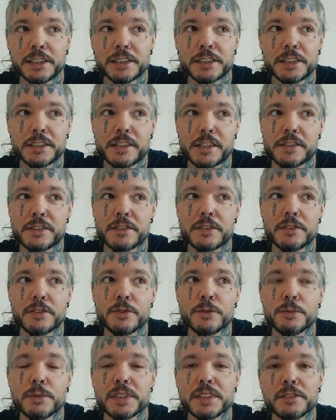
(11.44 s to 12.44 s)
This has to
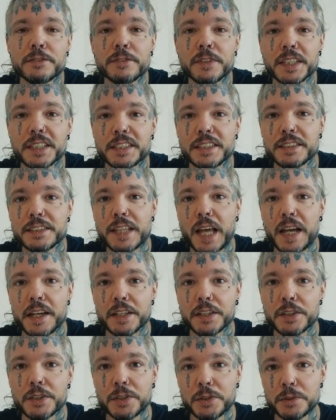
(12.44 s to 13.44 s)
do with the fact that I
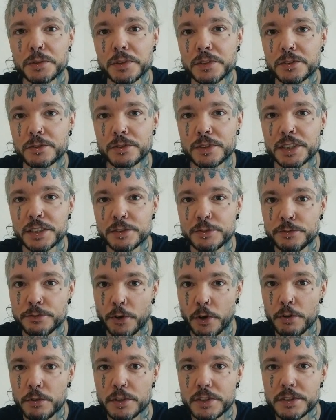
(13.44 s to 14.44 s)
couldn't really
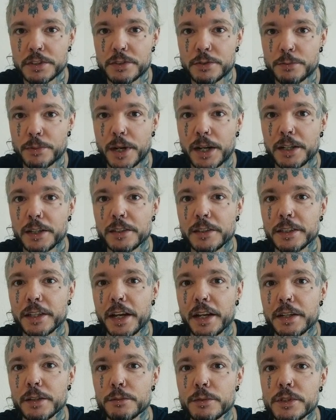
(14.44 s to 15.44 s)
focus while
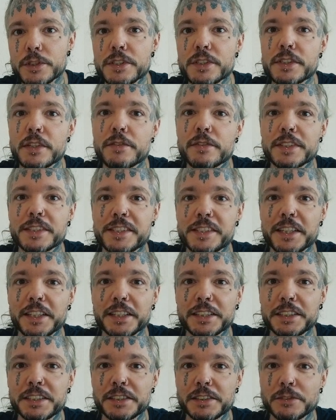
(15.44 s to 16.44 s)
I was having
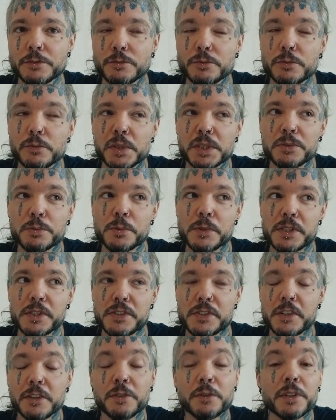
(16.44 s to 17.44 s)
sex, which
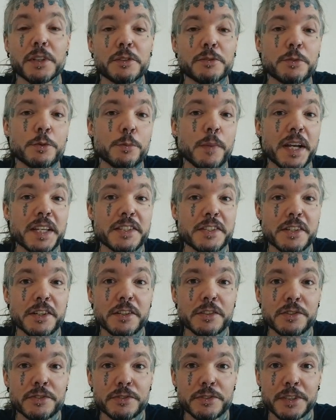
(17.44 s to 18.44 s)
was annoying for
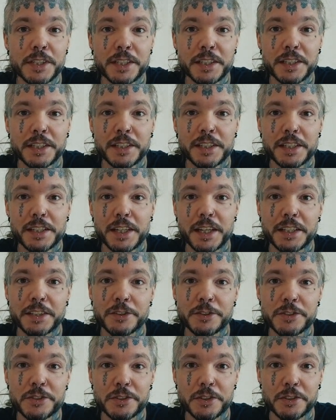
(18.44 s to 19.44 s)
myself and
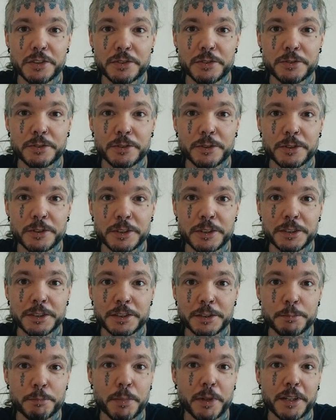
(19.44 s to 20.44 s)
also for
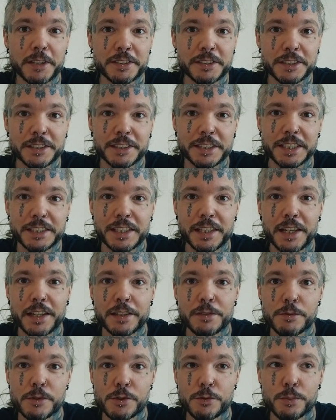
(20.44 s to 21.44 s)
the partner that
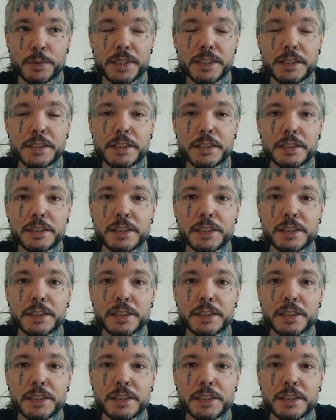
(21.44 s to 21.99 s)
I was with.